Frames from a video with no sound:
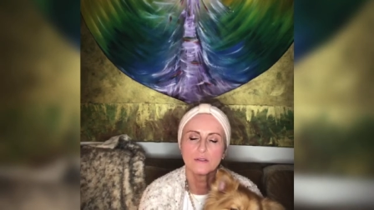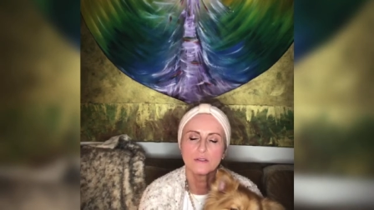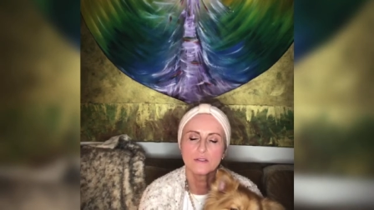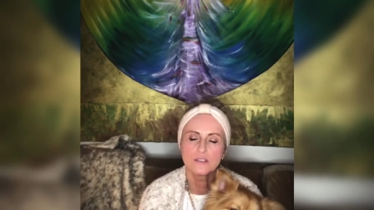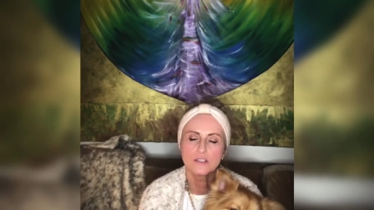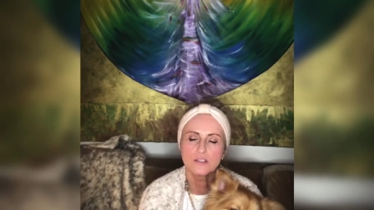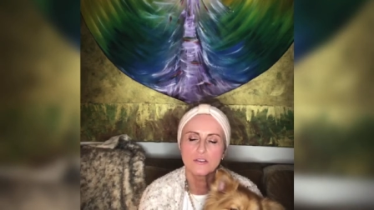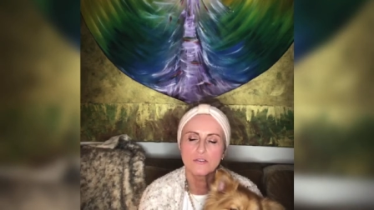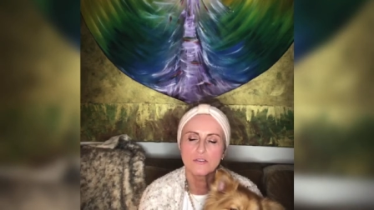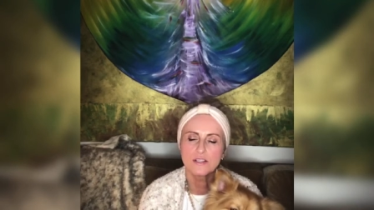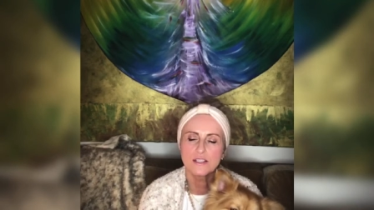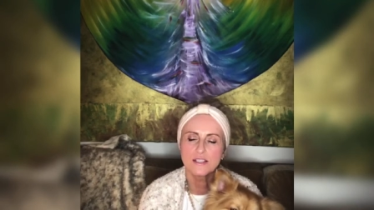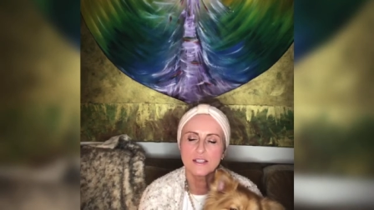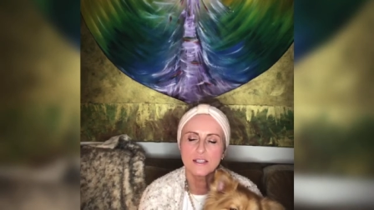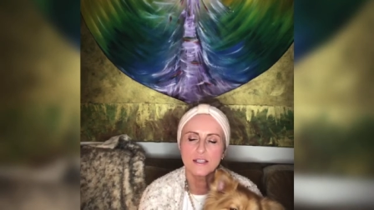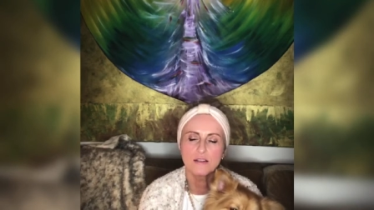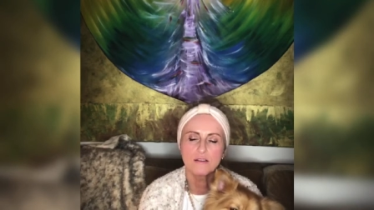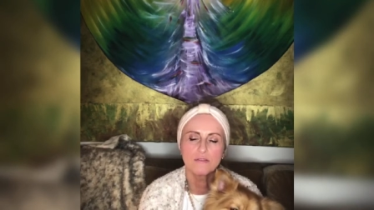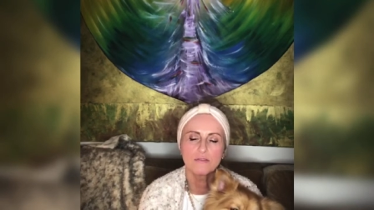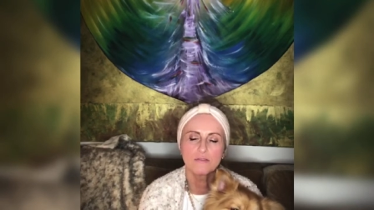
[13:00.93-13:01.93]
to
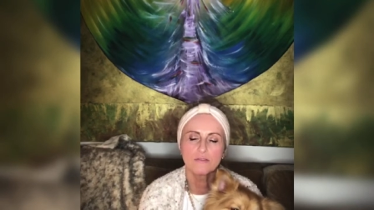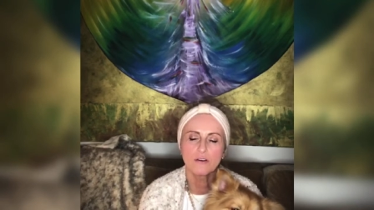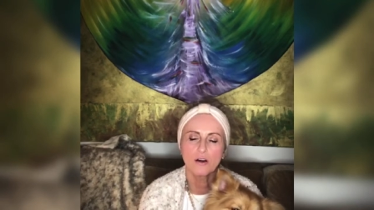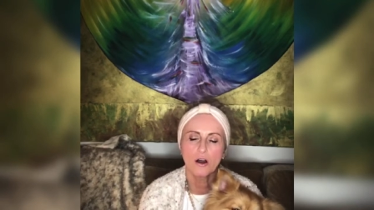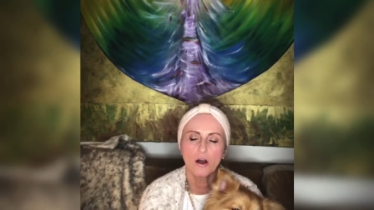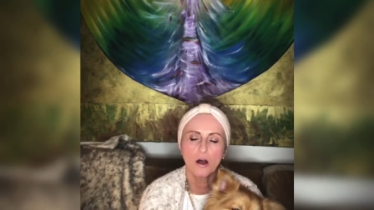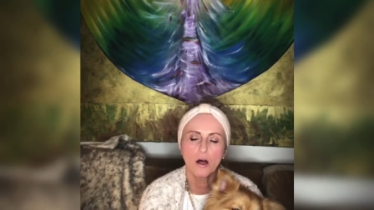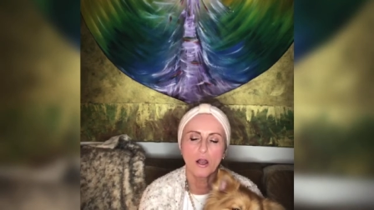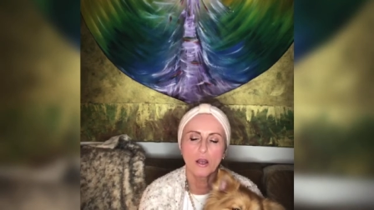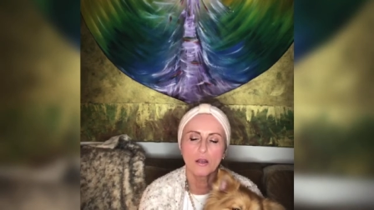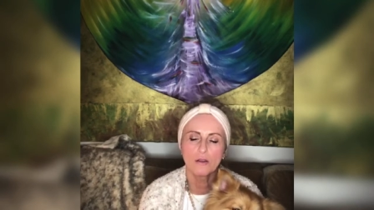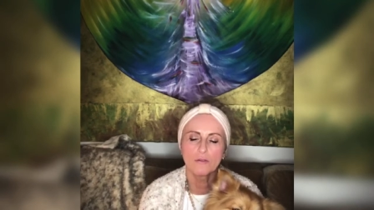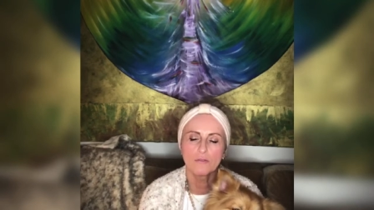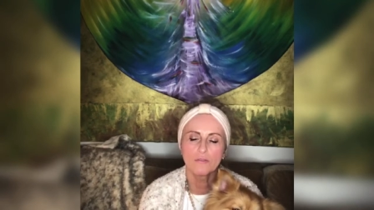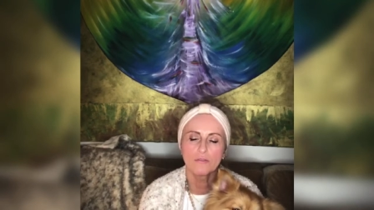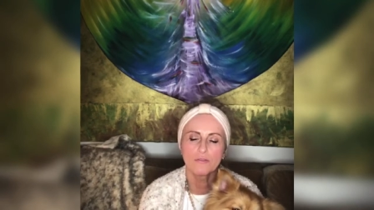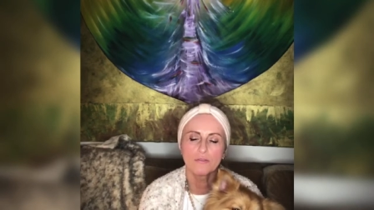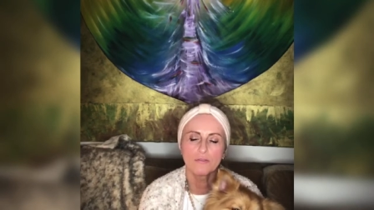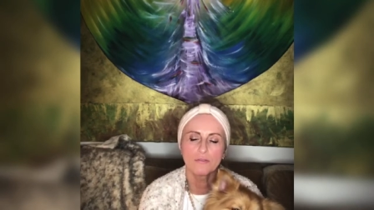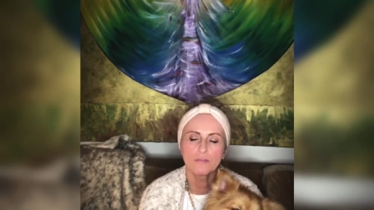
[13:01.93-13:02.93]
receive all of
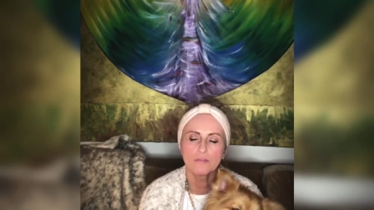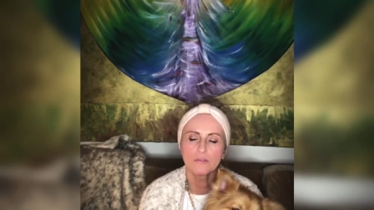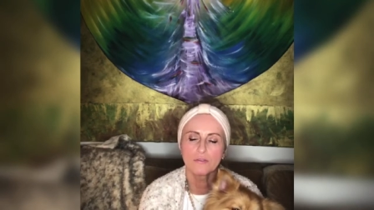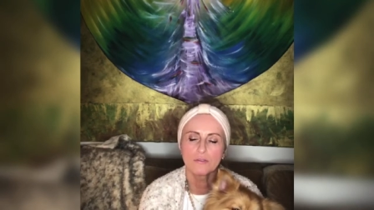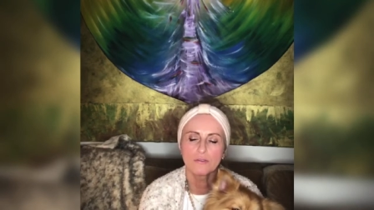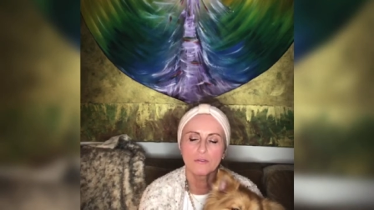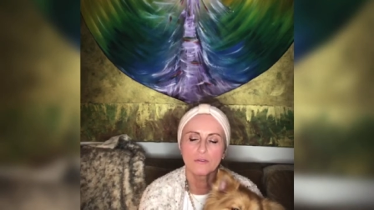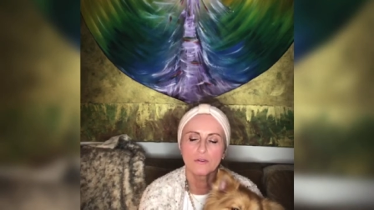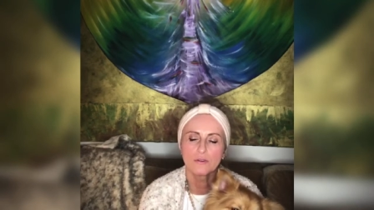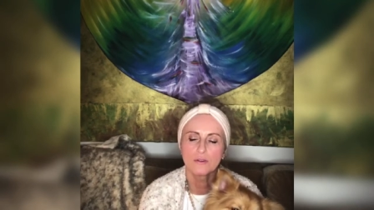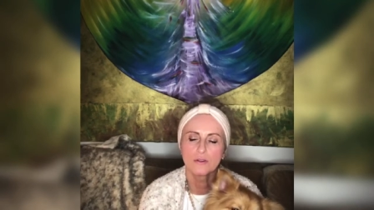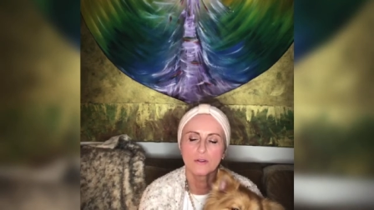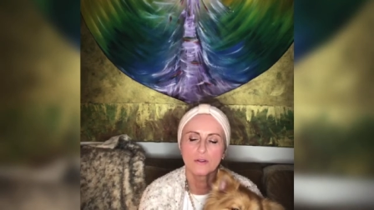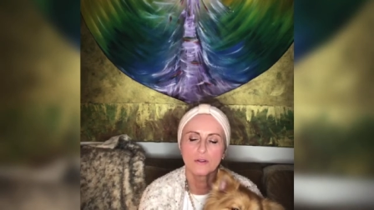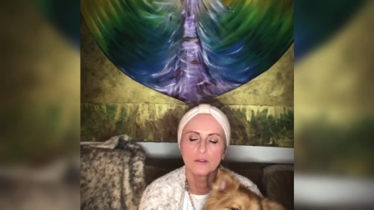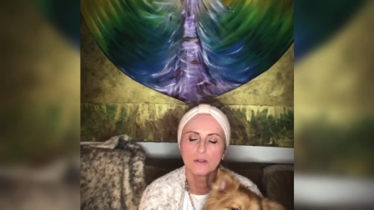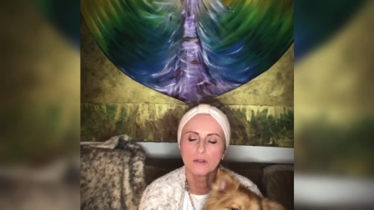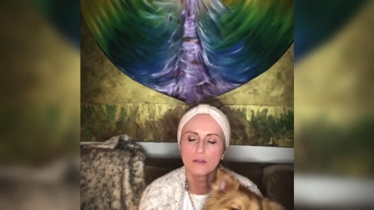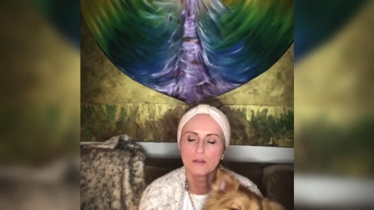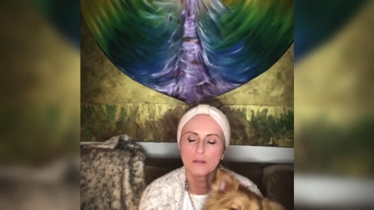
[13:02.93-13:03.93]
the